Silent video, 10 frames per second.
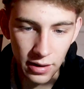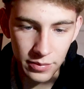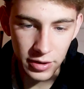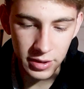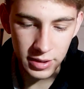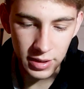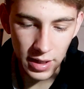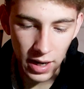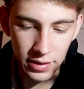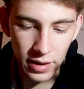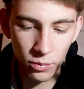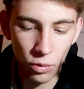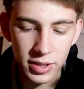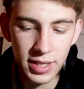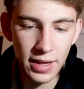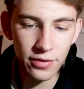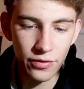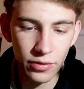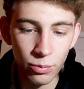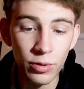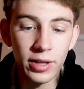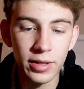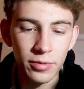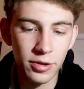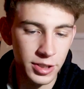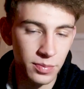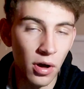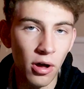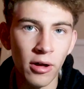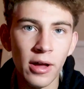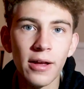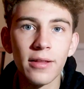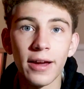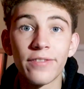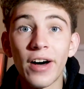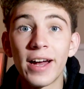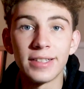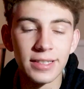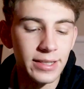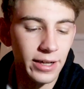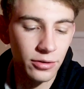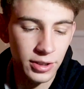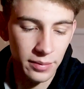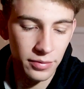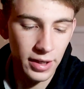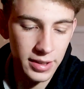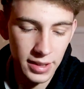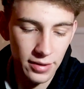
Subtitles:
you can see, and then 1/10 for really, really small, like fine detail type things.